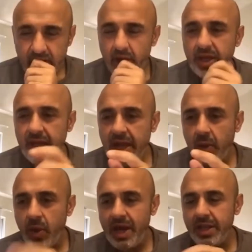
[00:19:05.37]
Okay,
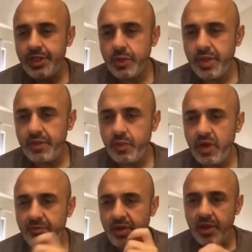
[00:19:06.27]
now why did you read
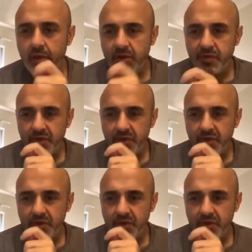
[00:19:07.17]
12 but ignore